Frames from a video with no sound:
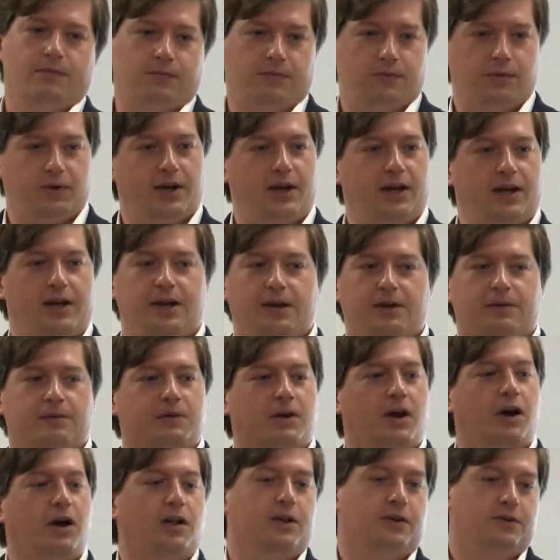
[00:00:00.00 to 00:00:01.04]
free
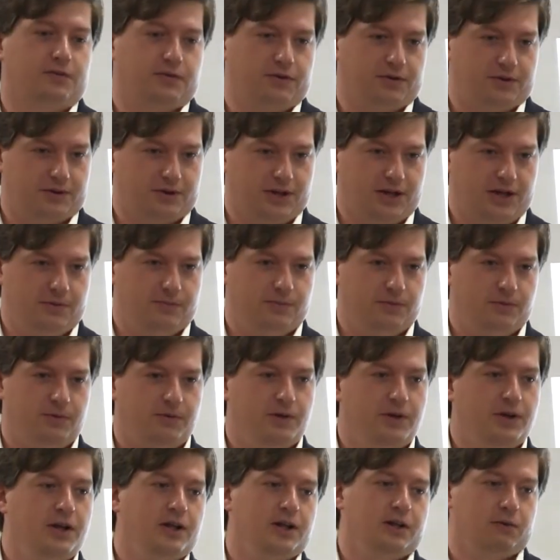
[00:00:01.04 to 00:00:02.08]
college, for example.
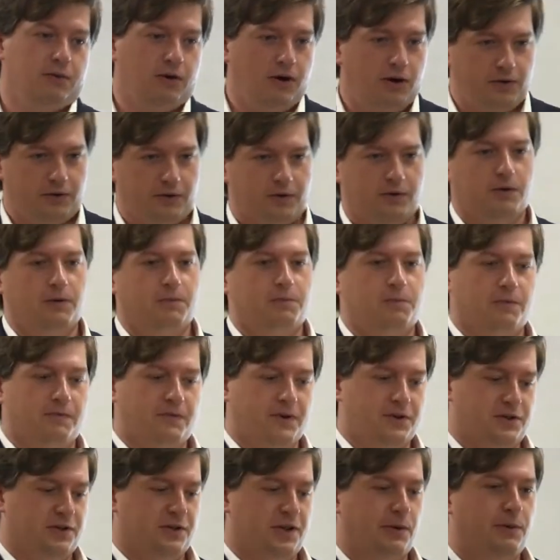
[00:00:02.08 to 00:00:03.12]
There are also
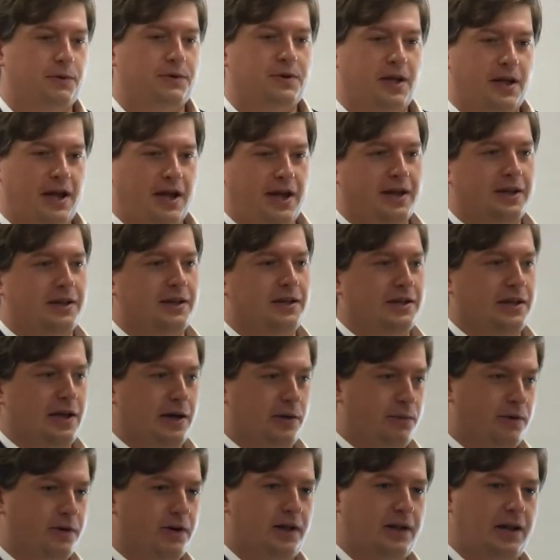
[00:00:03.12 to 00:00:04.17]
provisions
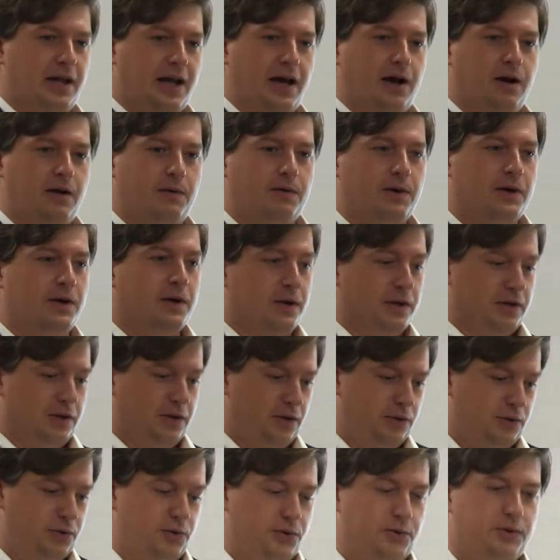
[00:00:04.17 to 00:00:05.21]
that would allow
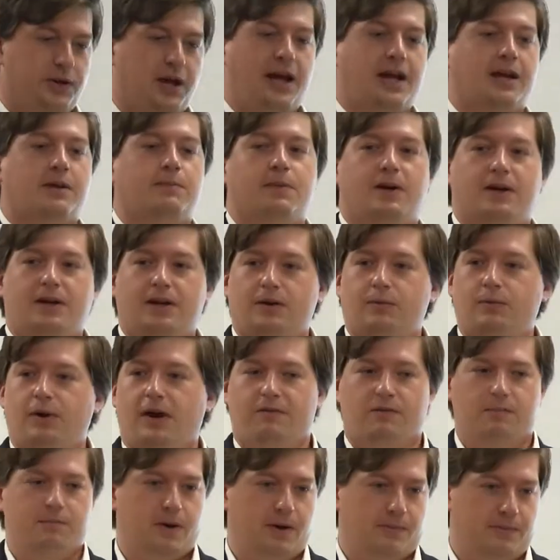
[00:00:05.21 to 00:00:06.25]
you to take money
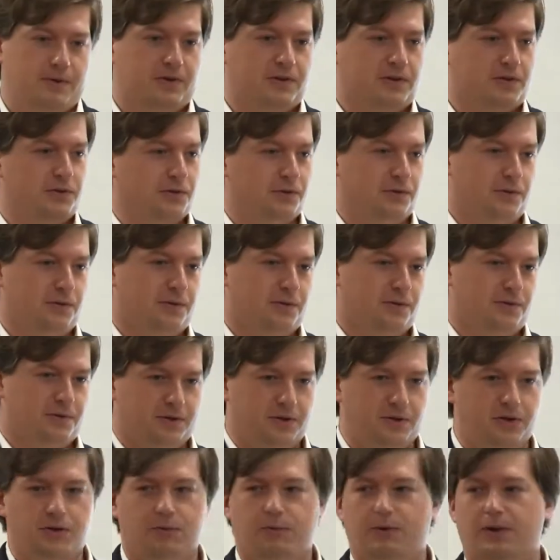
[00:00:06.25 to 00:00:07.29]
away from public schools.
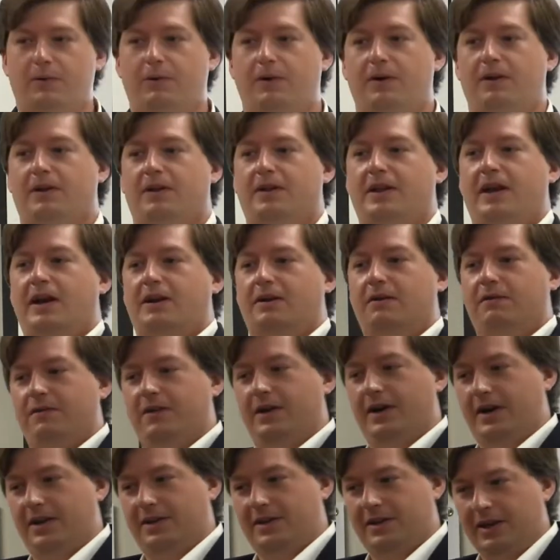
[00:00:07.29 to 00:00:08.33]
You don't really want to
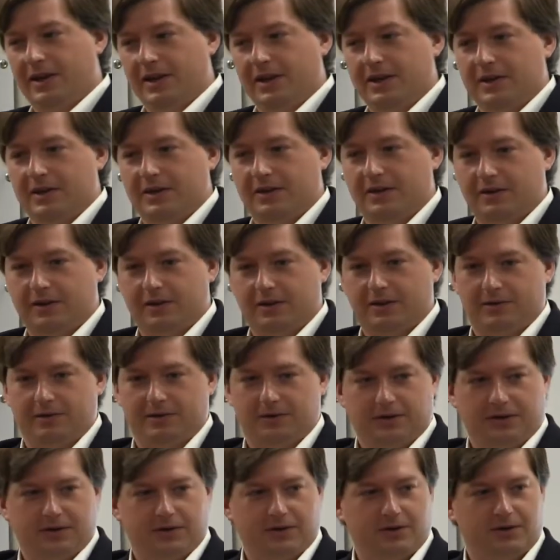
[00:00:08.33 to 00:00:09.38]
sacrifice your
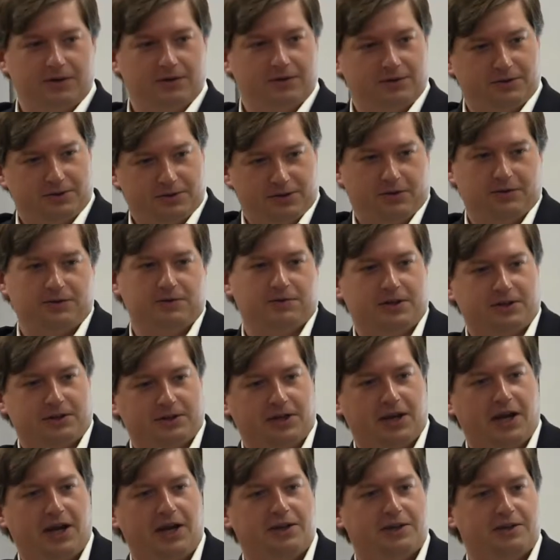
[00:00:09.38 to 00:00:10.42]
children's
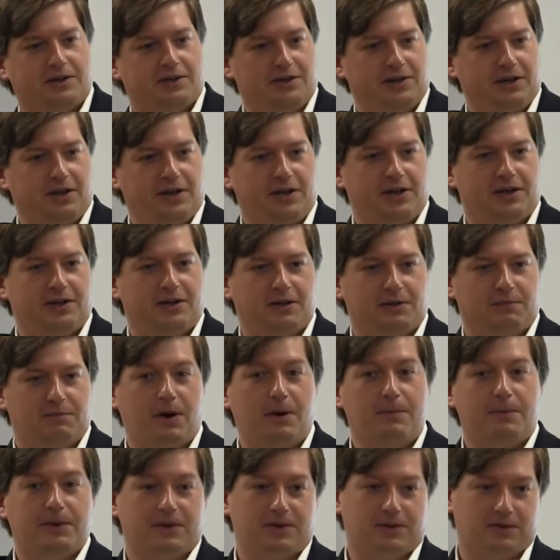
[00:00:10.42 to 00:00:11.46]
education in your
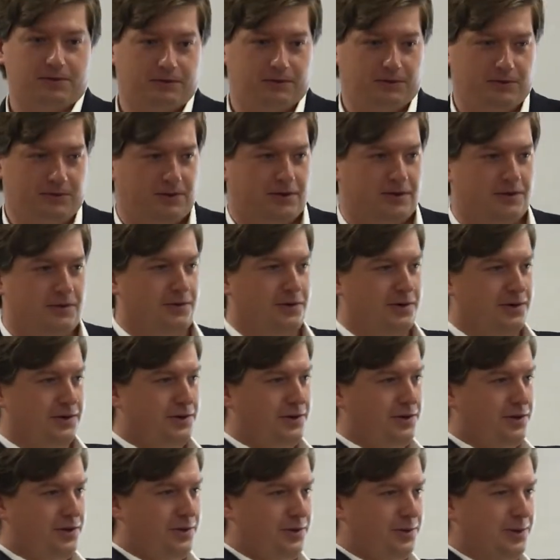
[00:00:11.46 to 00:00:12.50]
public schools in order
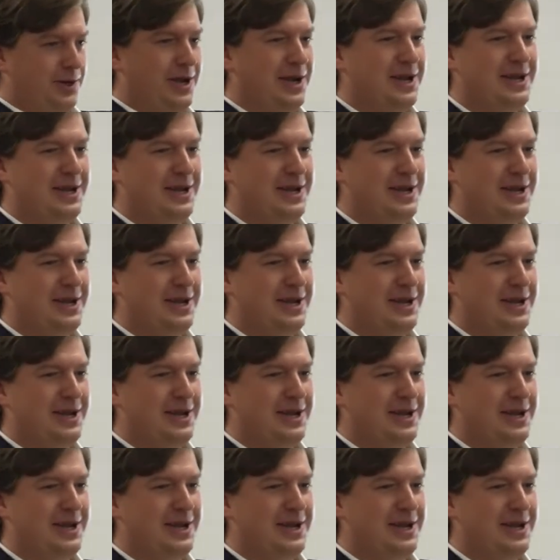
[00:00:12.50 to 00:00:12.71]
to